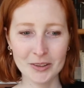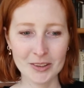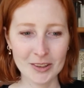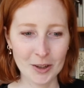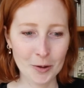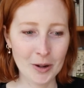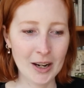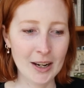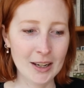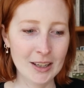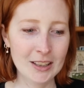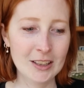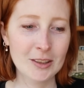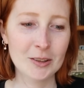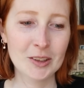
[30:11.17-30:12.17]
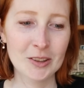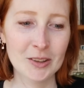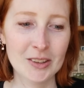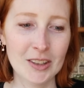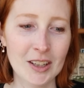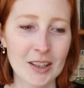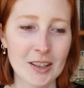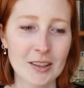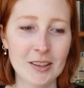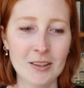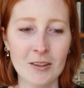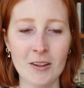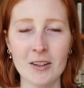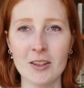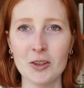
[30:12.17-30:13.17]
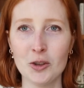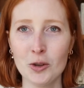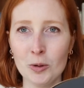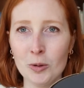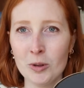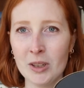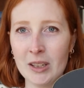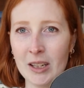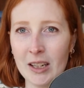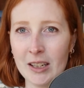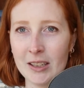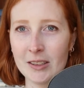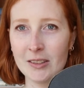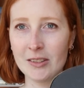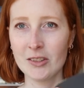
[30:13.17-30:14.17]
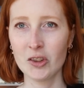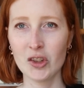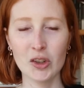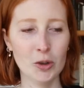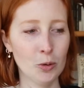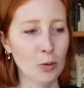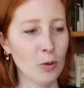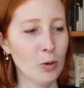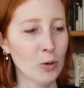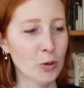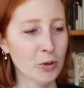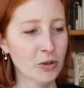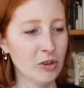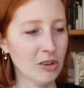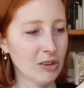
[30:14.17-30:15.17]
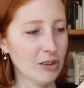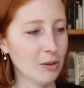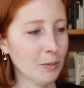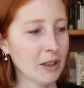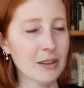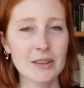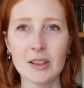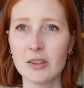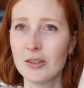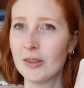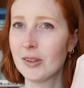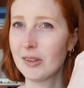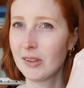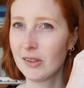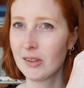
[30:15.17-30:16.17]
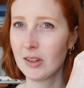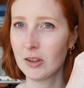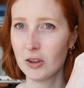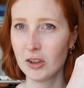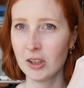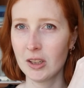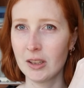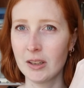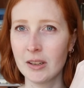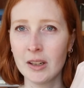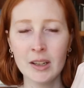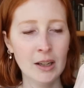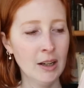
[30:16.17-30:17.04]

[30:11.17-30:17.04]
So I use a Kiana jewelry case to hold just my essential stitching,